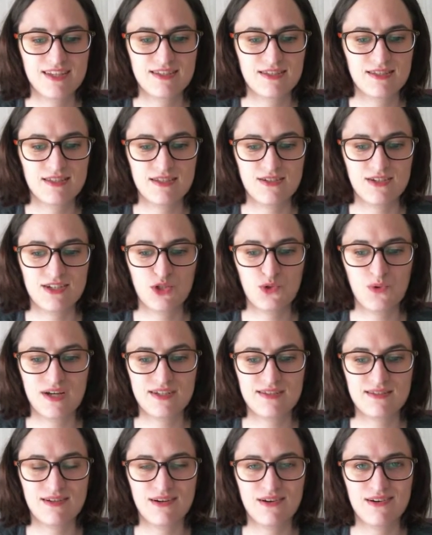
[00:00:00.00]
So it
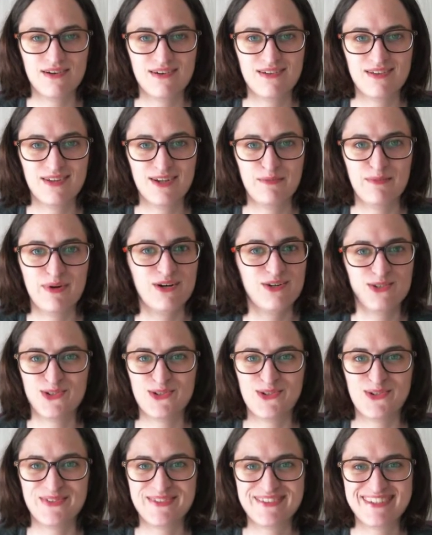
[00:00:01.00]
was all about
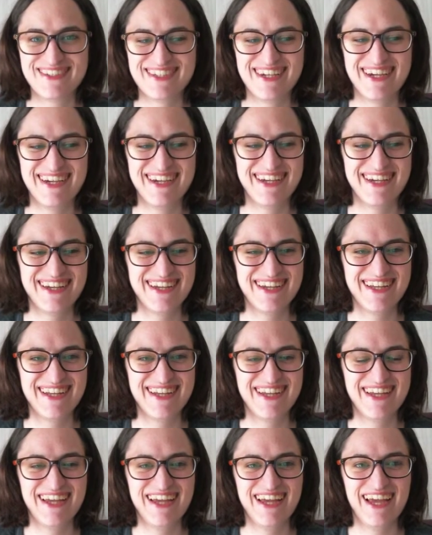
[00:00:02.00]
shawls.
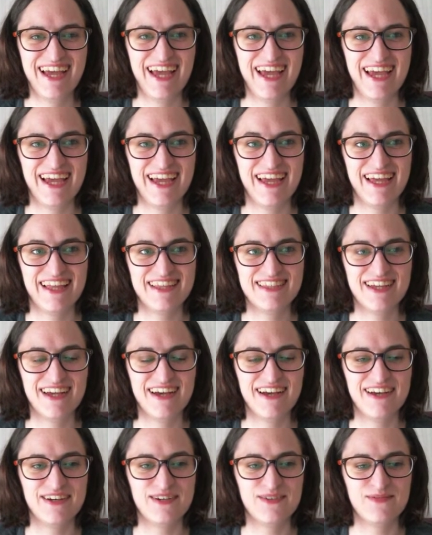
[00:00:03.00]
And
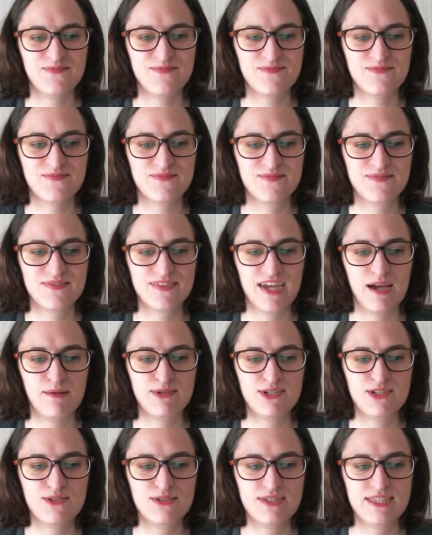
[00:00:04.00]
I'm
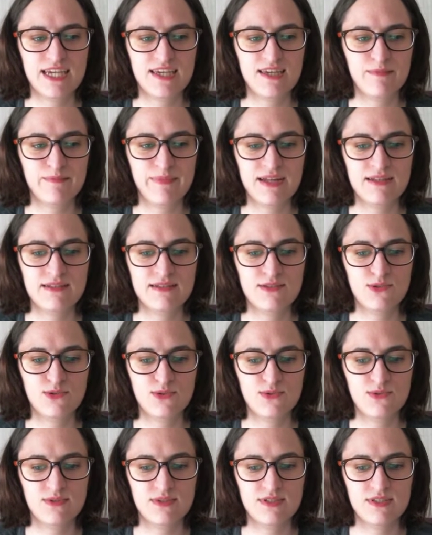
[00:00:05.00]
also taking part
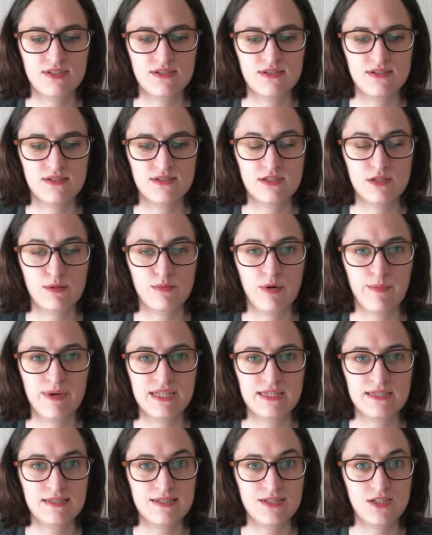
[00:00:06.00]
into the
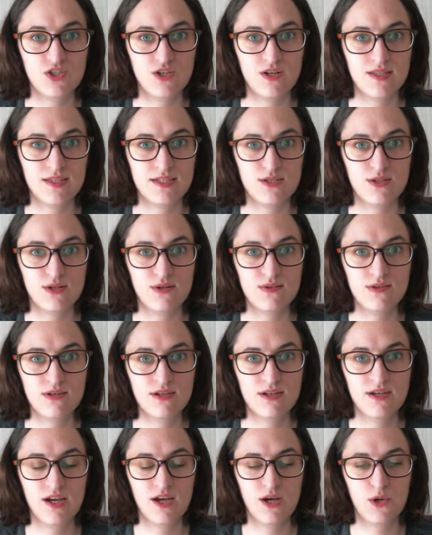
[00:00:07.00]
Suburban Stitcher knit-along,
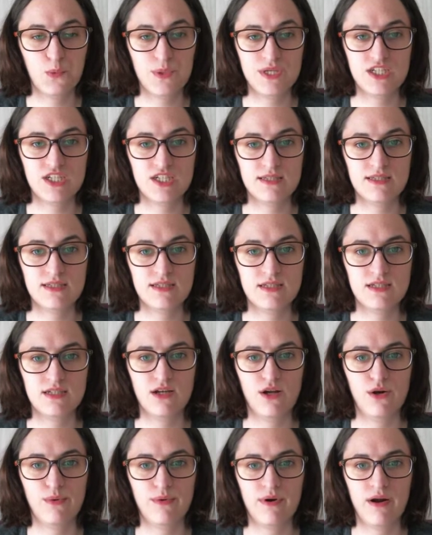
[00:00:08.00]
which is the
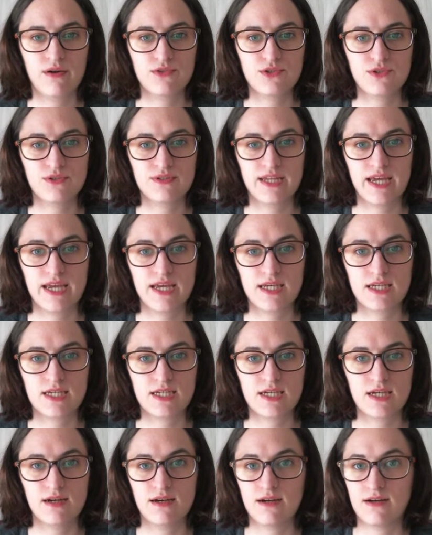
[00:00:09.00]
around your neck
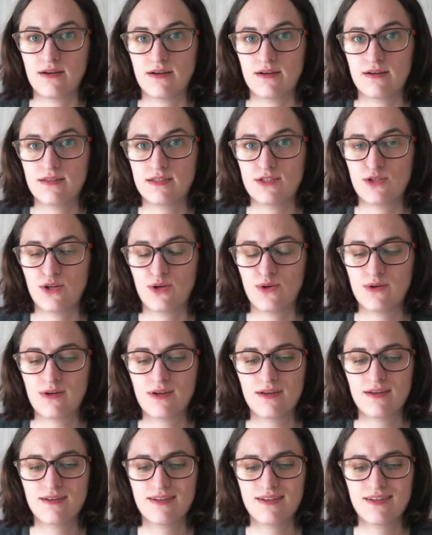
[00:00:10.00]
knit-along.
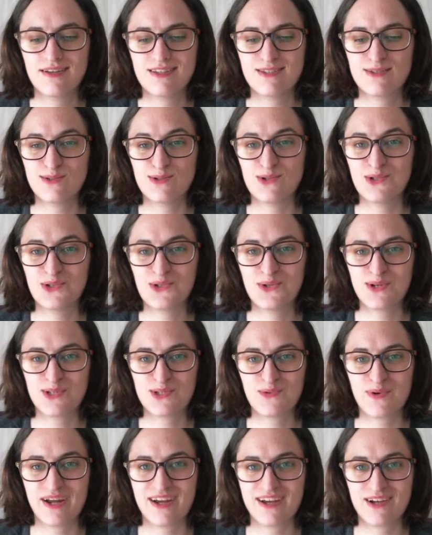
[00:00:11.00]
So shawls
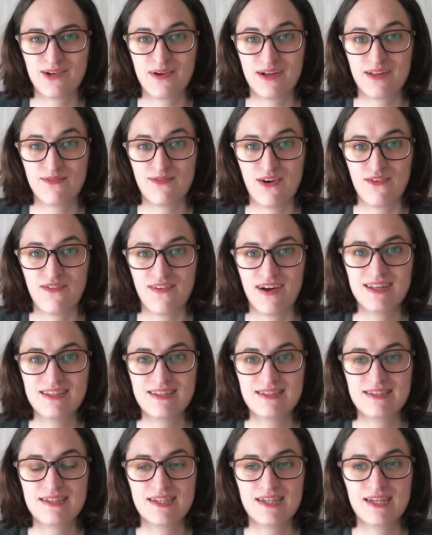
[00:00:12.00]
were great for
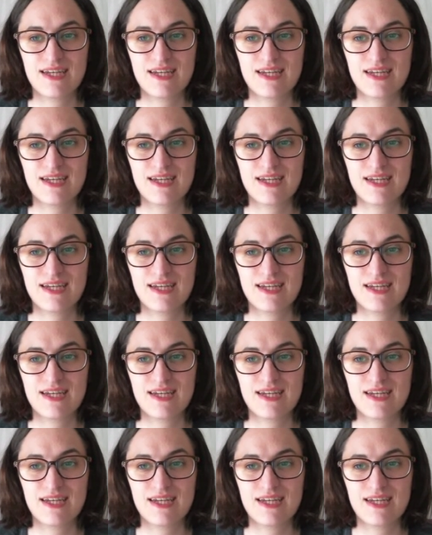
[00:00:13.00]
that.